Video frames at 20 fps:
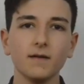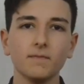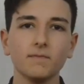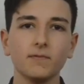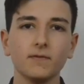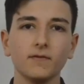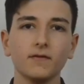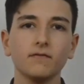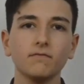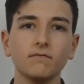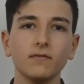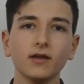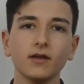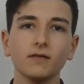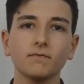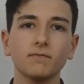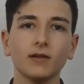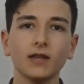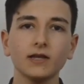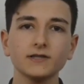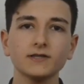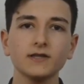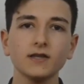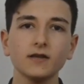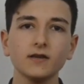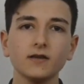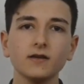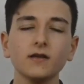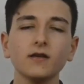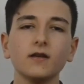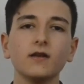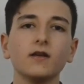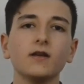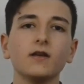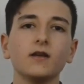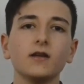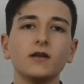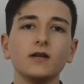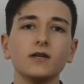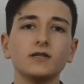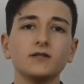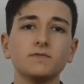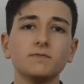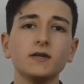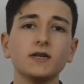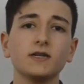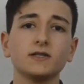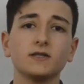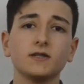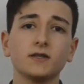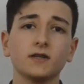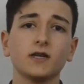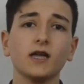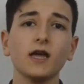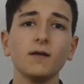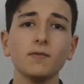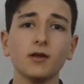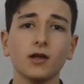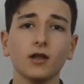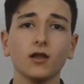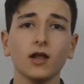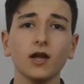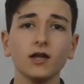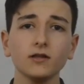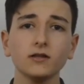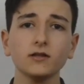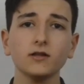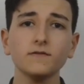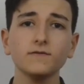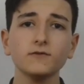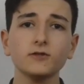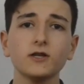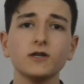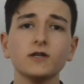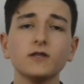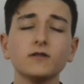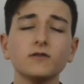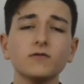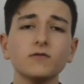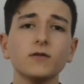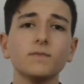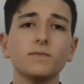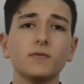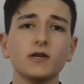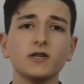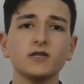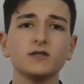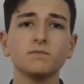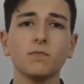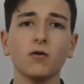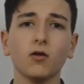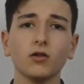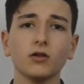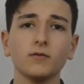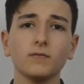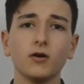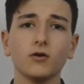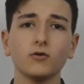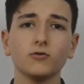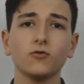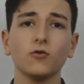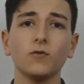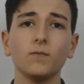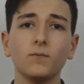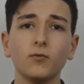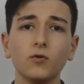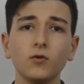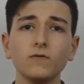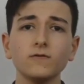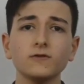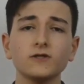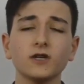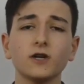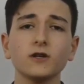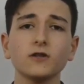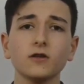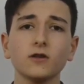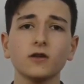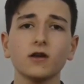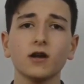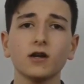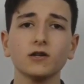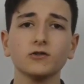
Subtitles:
step in making plastic is mixing chemical additives into the base polymer to improve certain